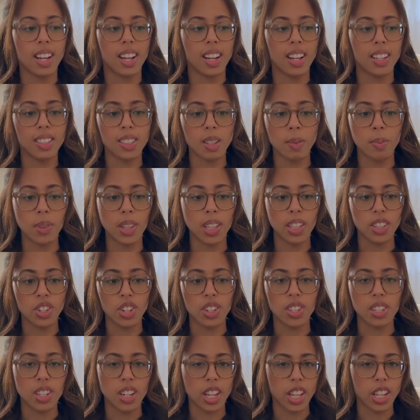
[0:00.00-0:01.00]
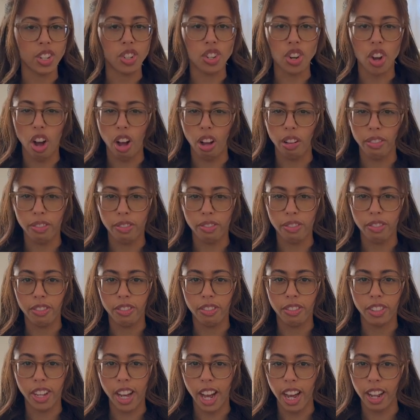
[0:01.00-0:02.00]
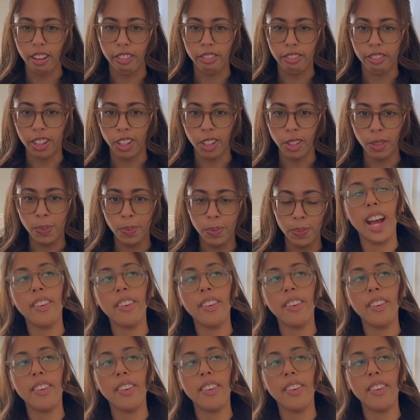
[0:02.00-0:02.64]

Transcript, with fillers: something just an inch off kind of feel.